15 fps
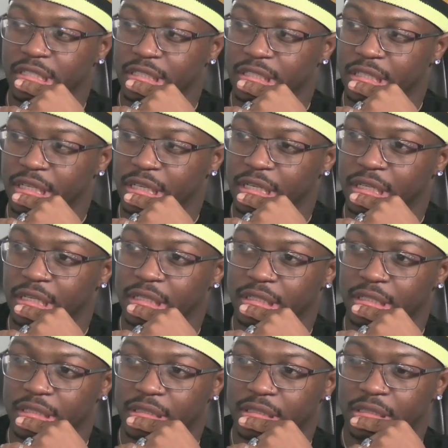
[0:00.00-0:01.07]
Yeah,
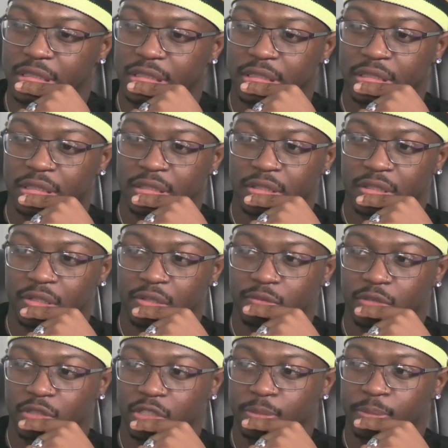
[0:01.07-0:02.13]
cause
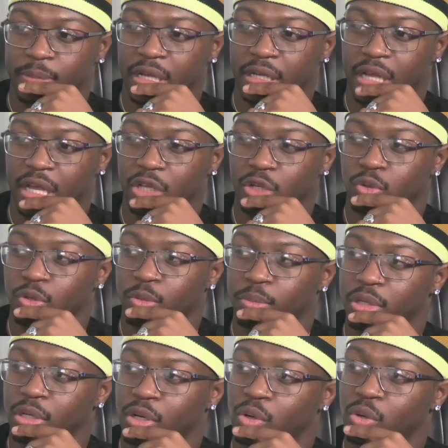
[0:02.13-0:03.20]
respect, like you can
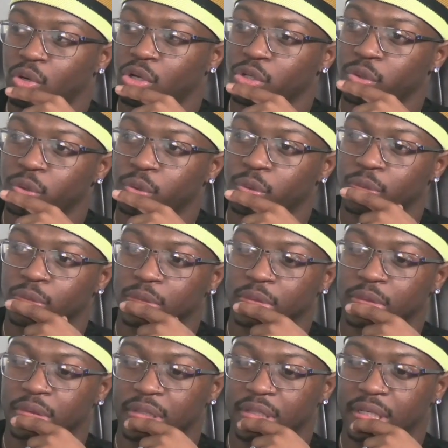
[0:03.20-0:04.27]
be loyal
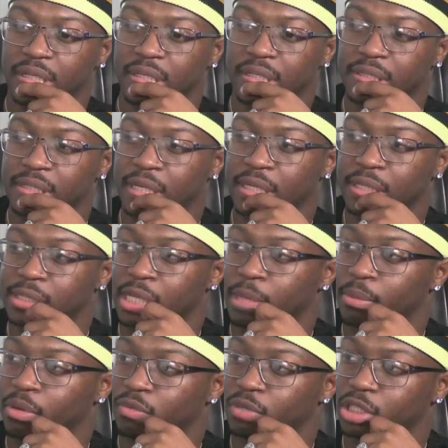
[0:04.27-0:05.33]
at the same time,
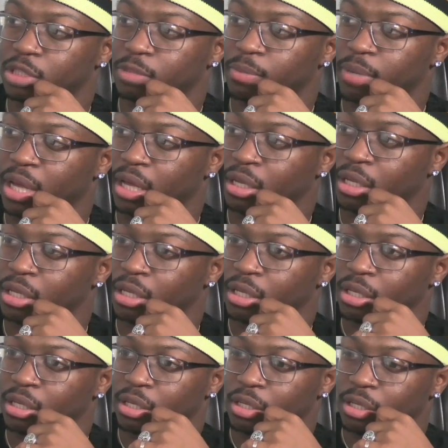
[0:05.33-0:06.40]
but respect,
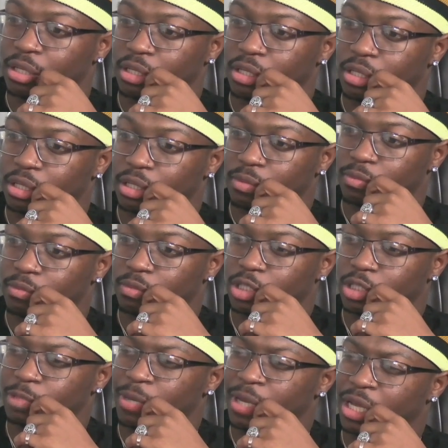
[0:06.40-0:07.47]

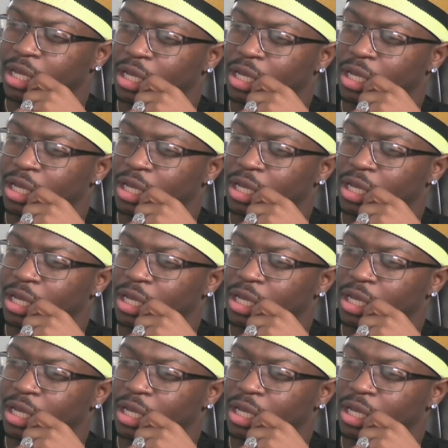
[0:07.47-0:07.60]
respect and